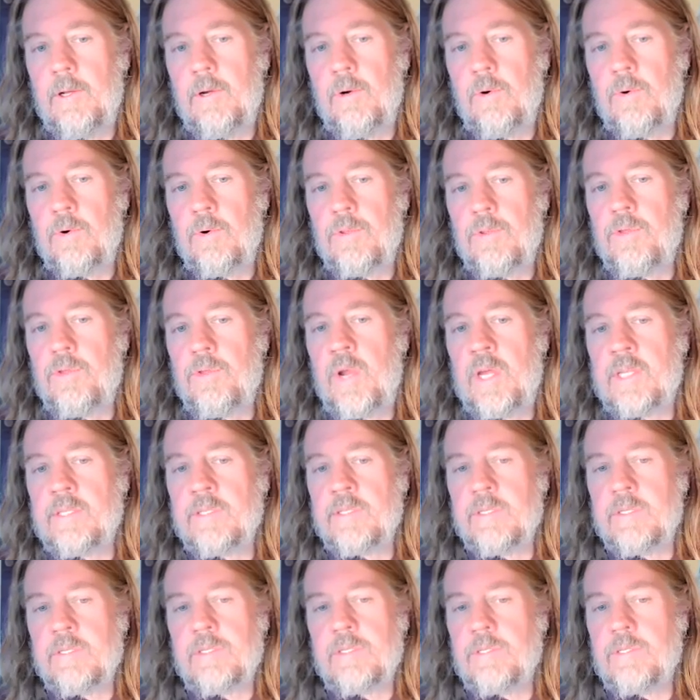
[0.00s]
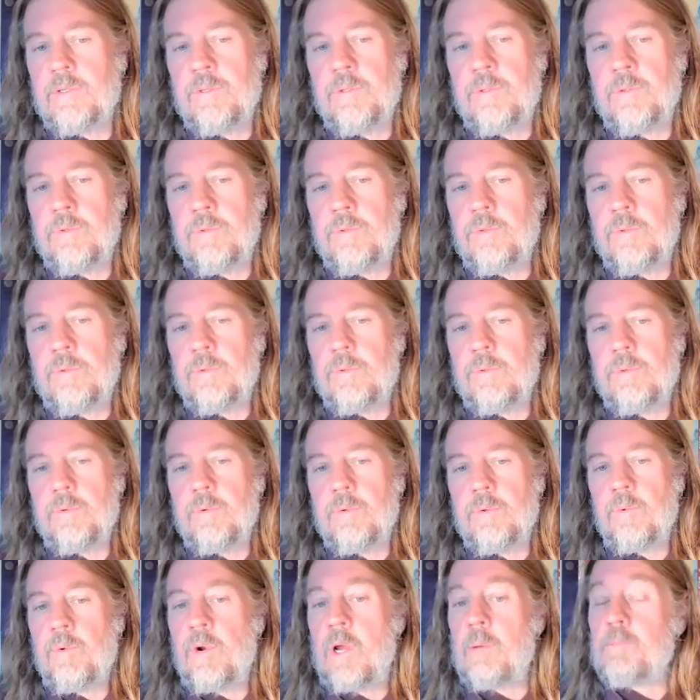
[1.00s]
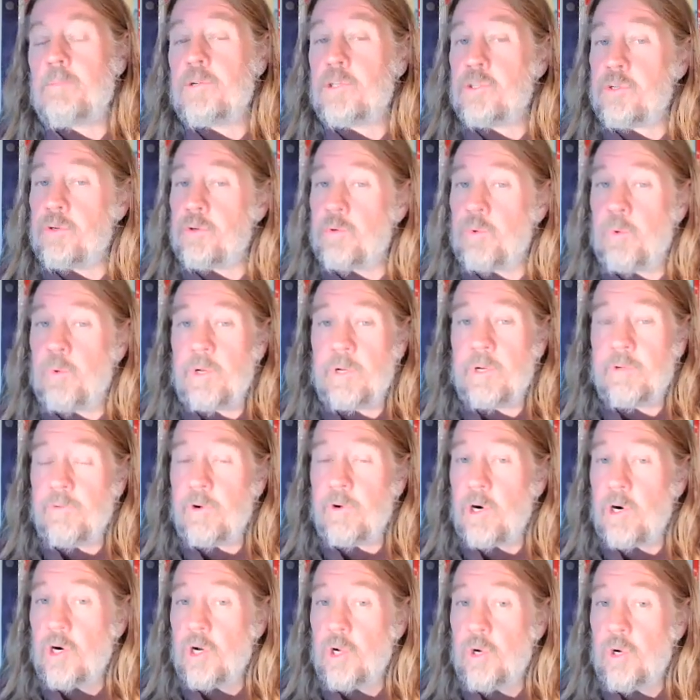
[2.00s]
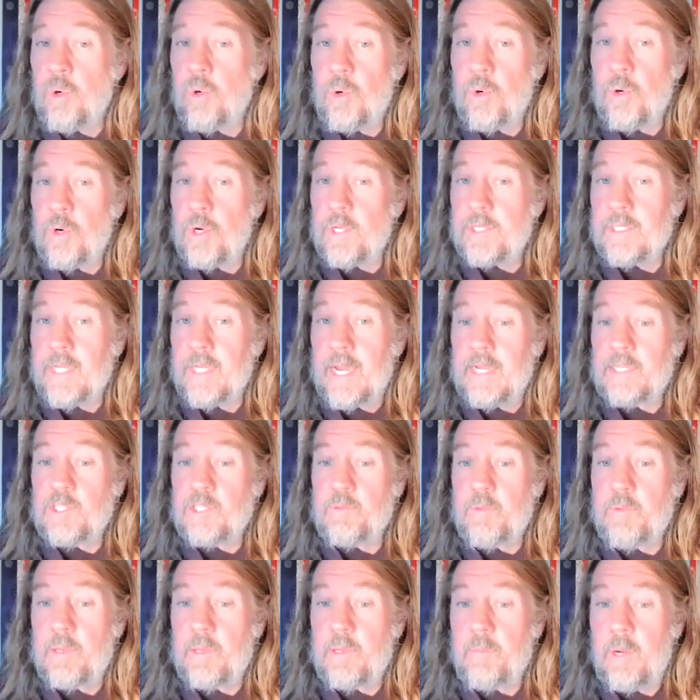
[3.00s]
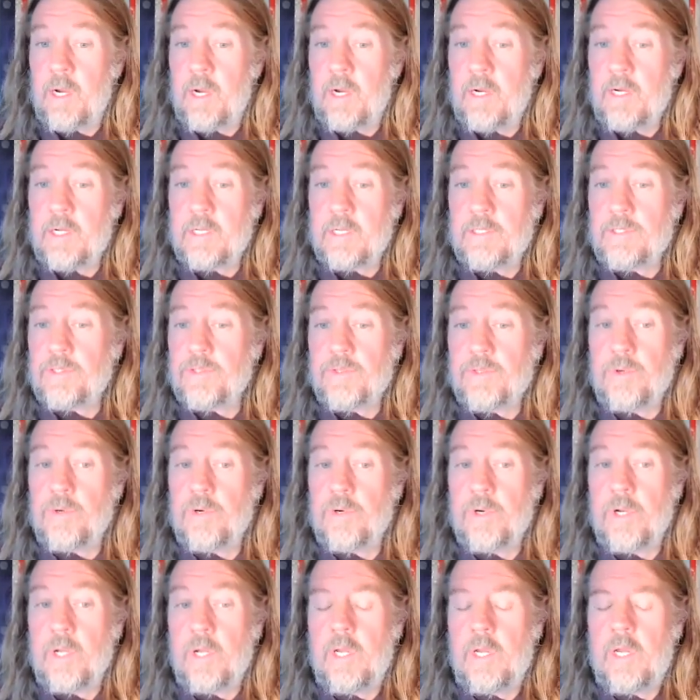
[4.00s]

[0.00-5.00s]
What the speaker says: or threatens to rupture one of our core attachment bonds, or